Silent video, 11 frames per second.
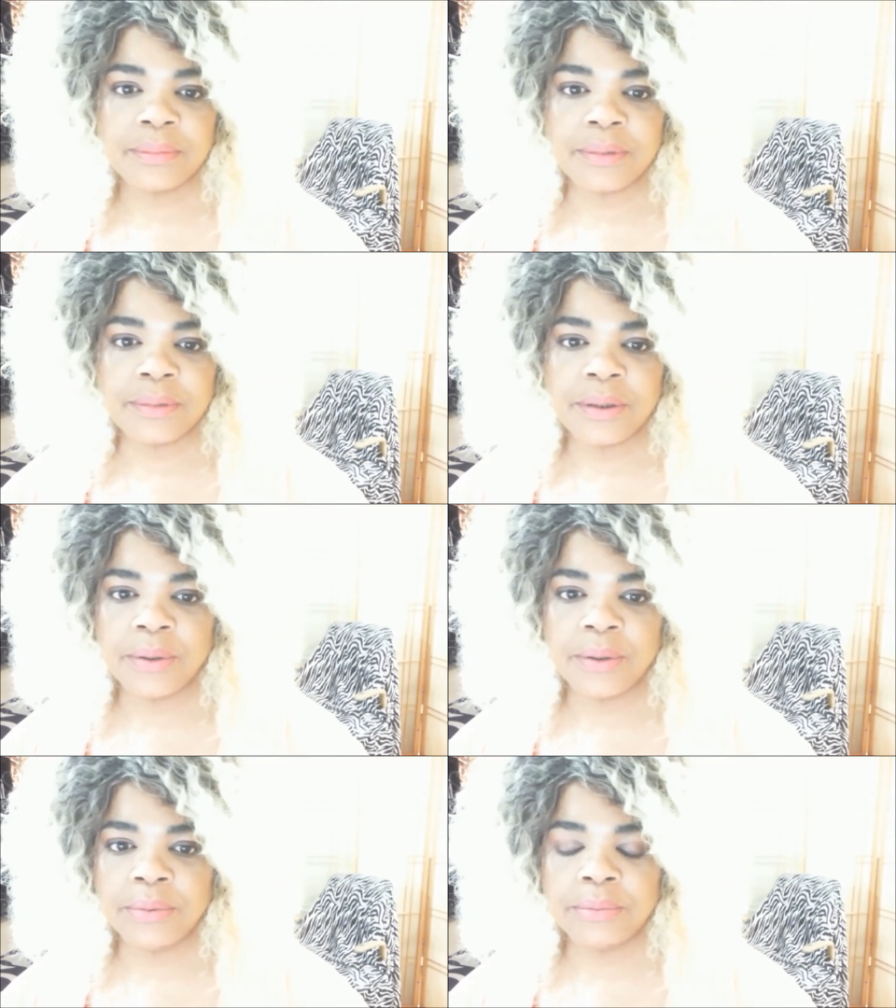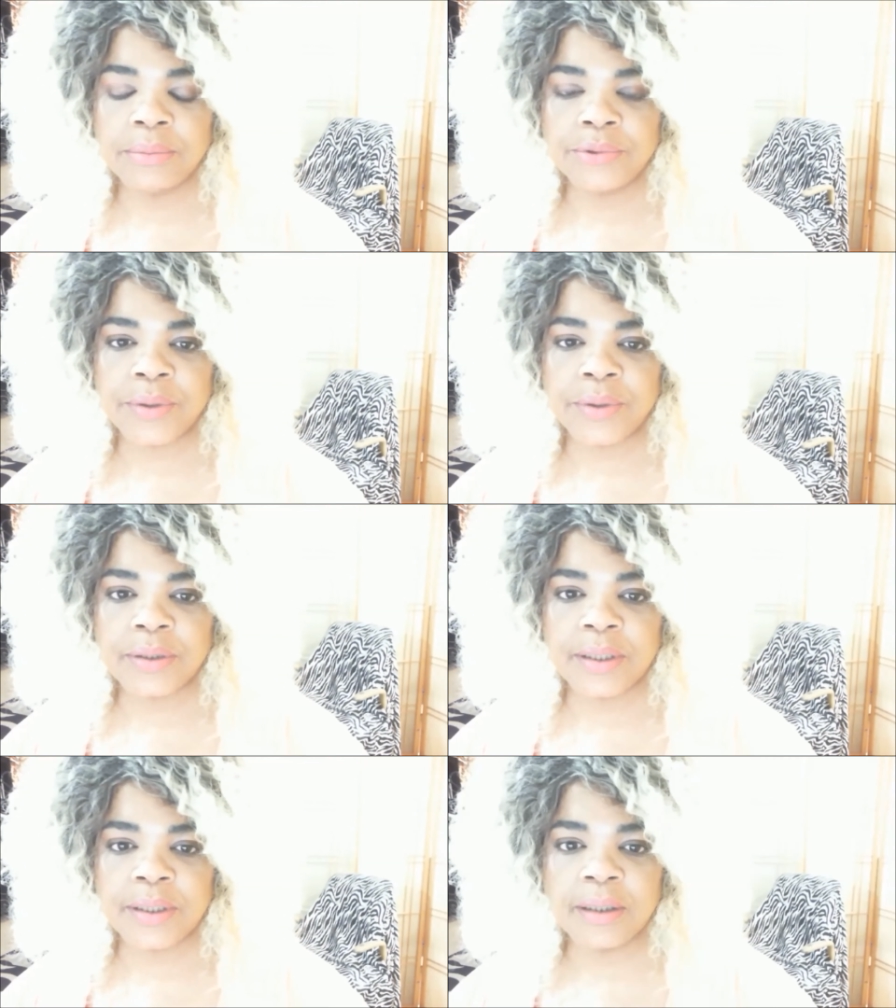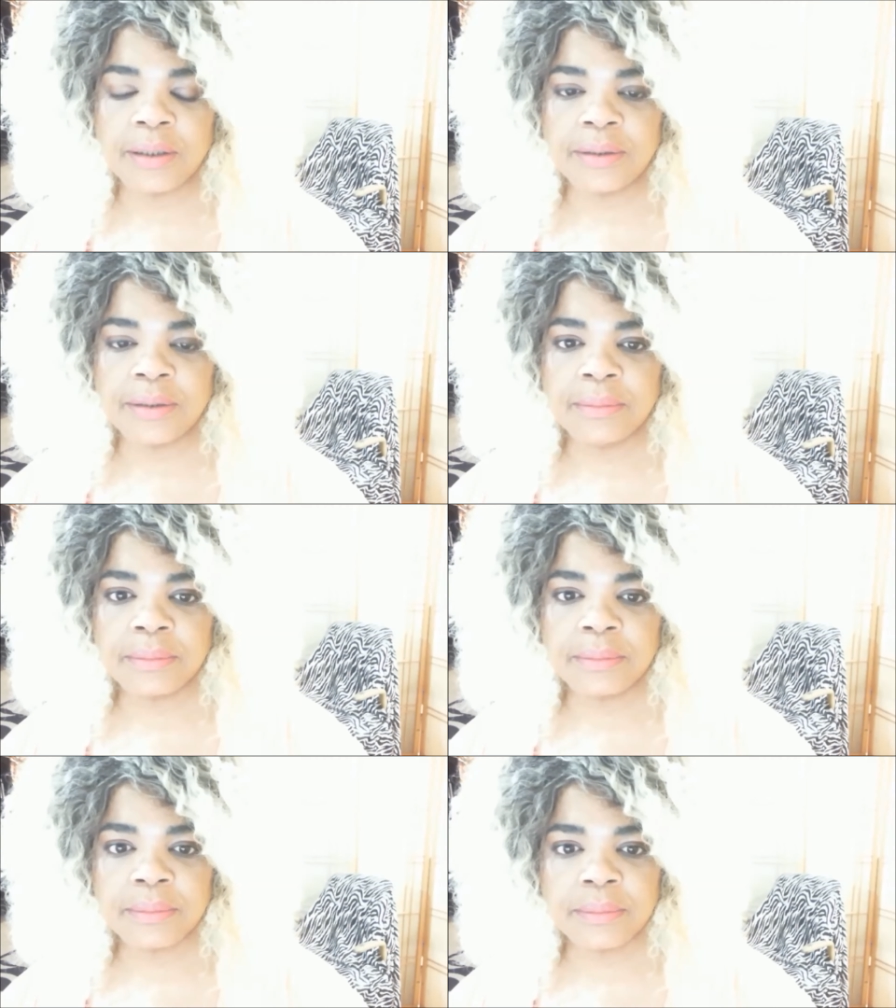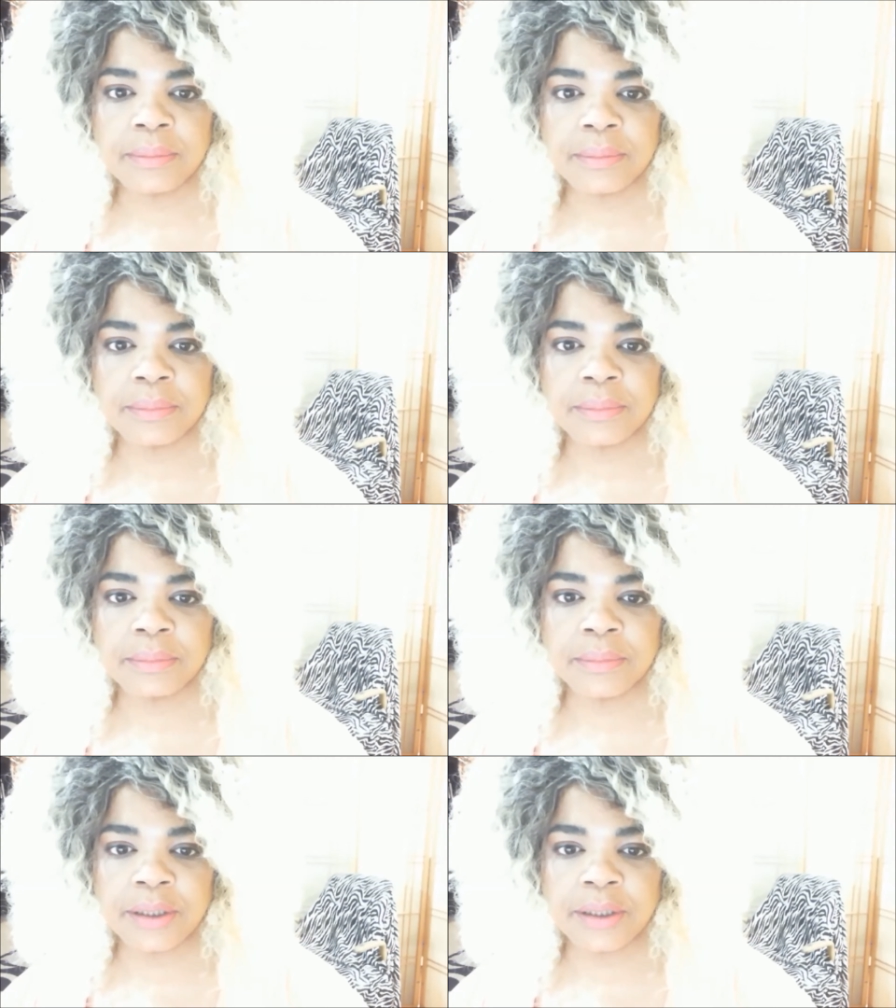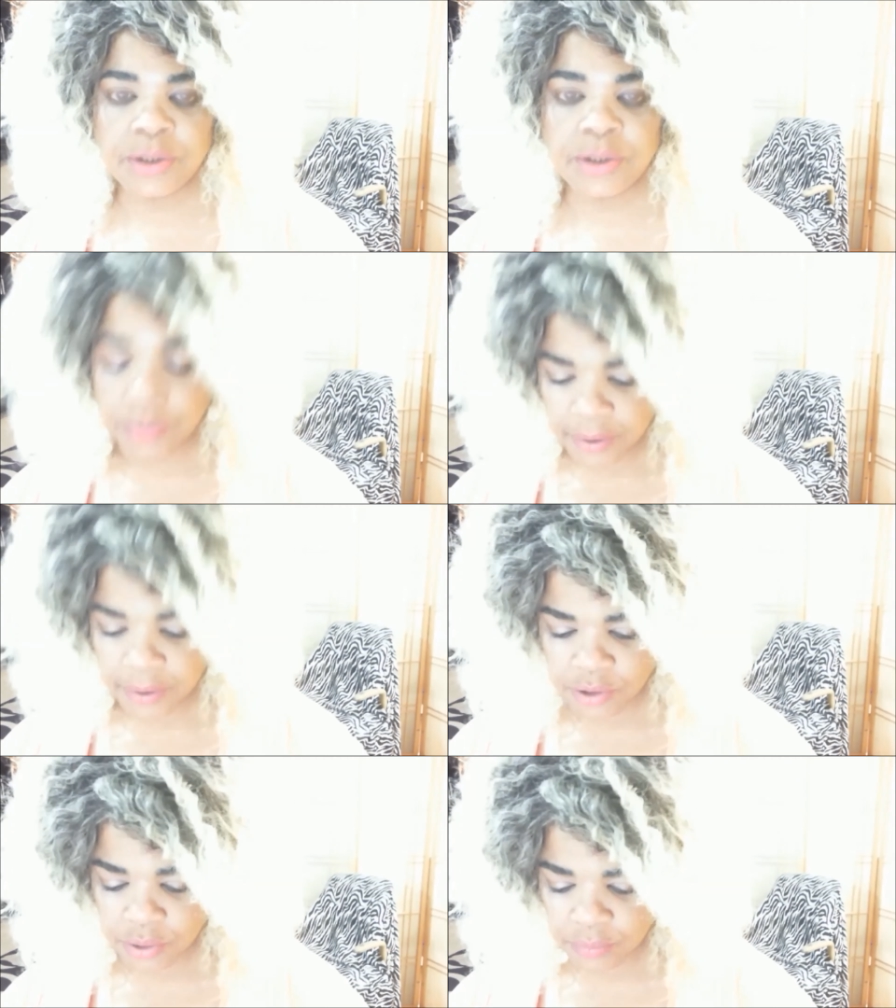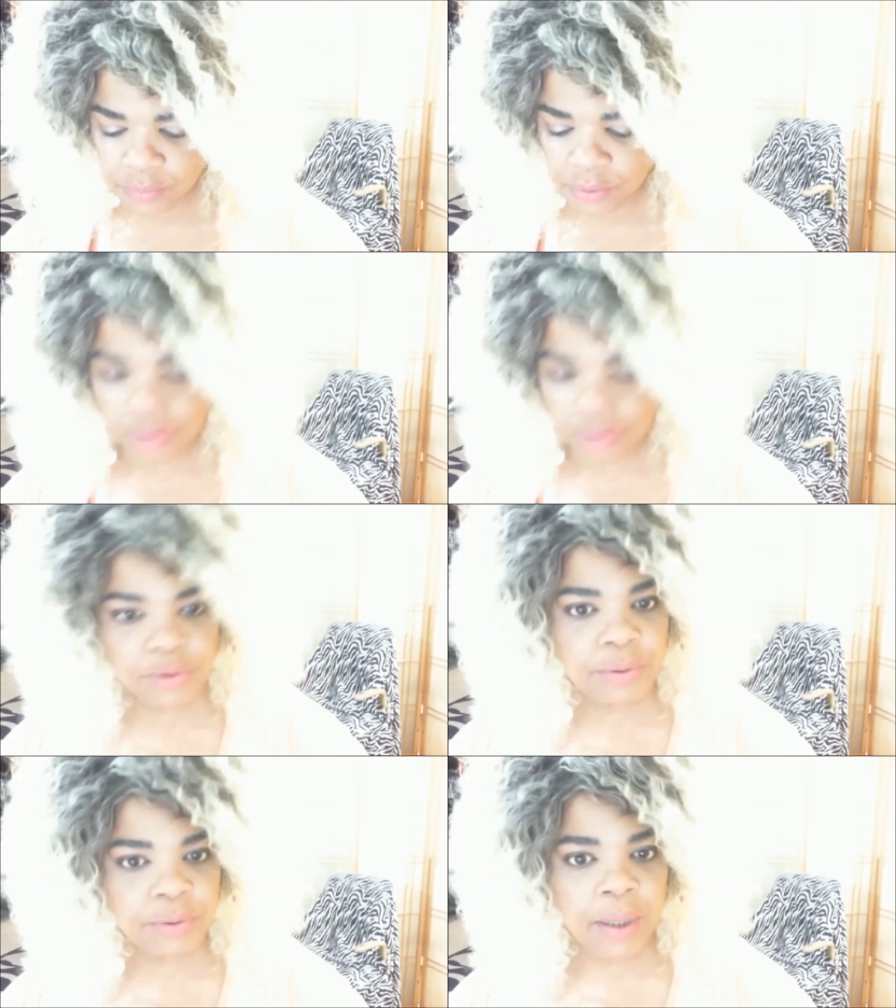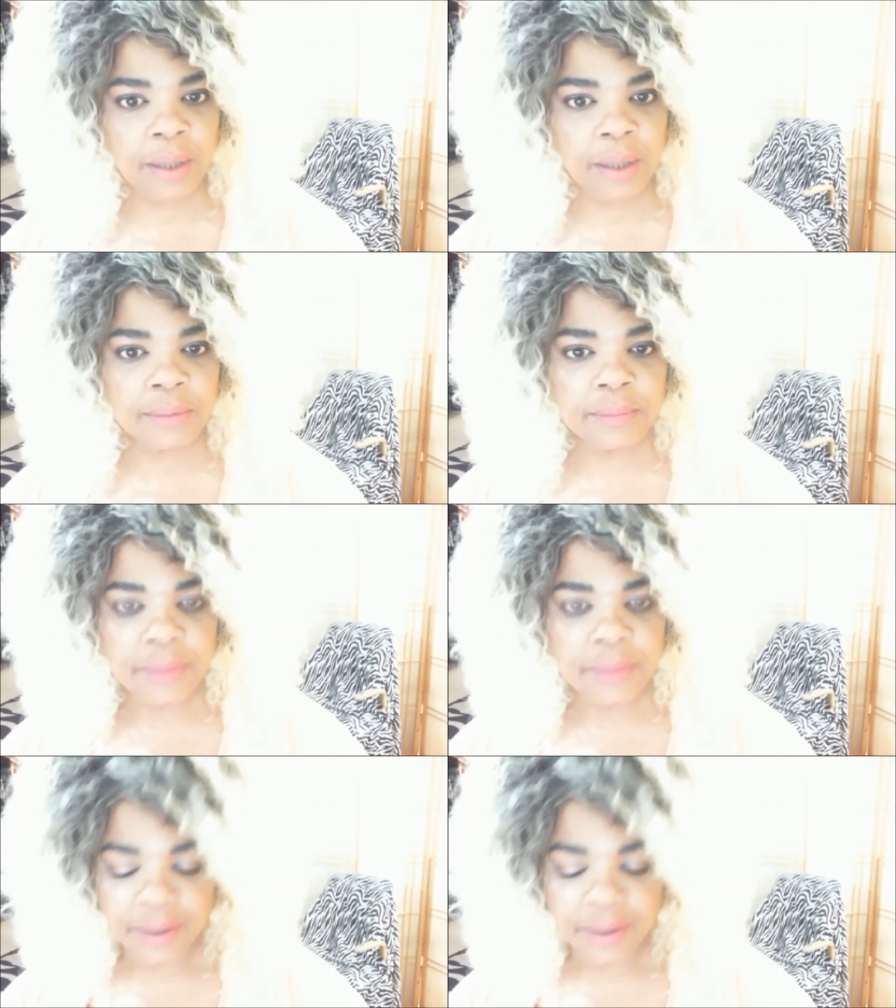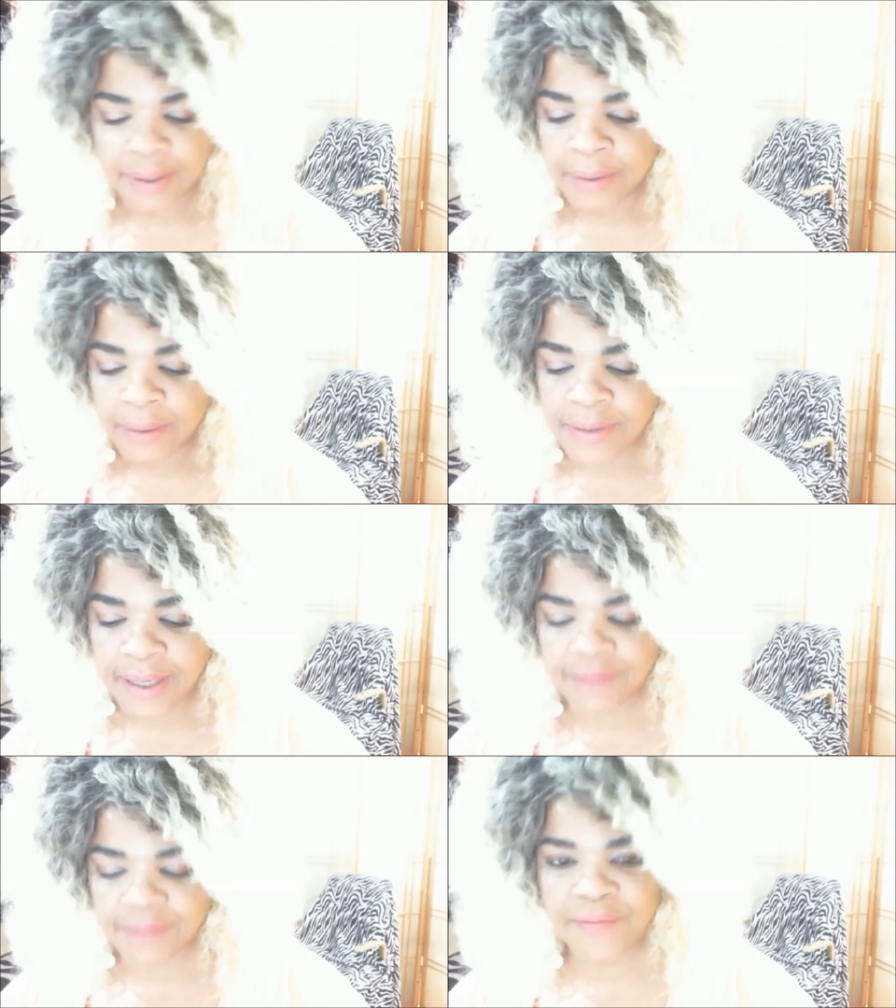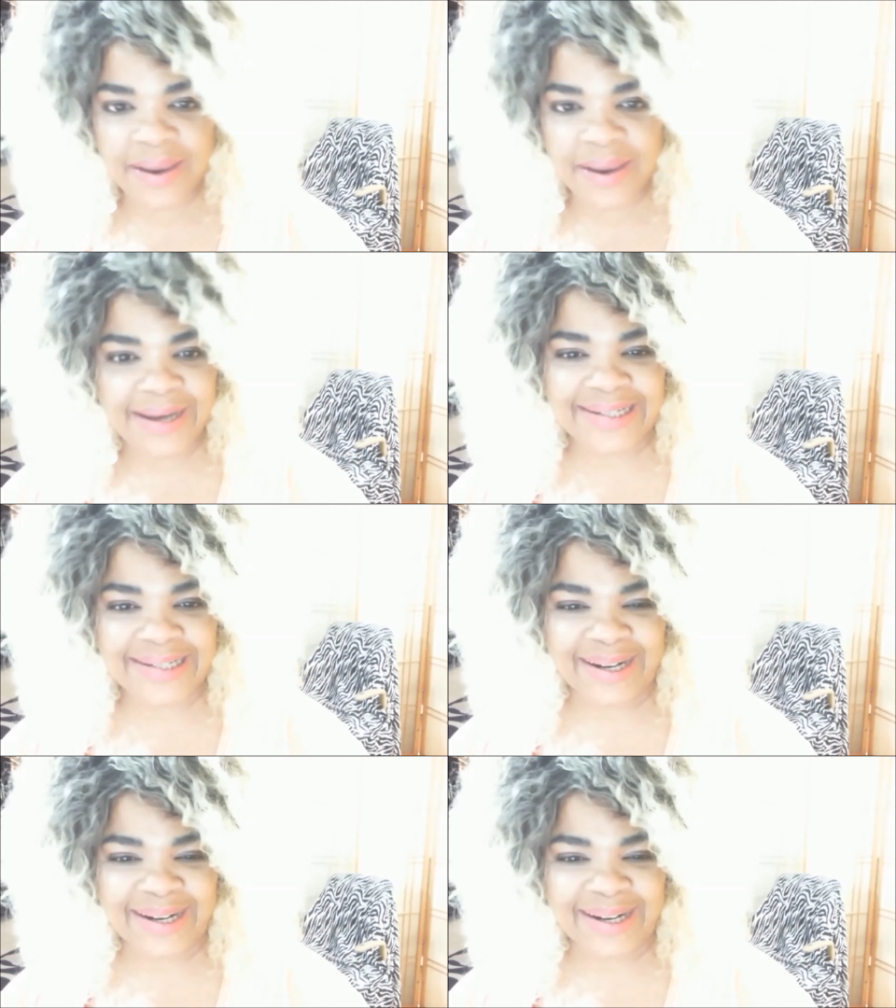you know, drink tequila and eat too much. Don't do that. Take advantage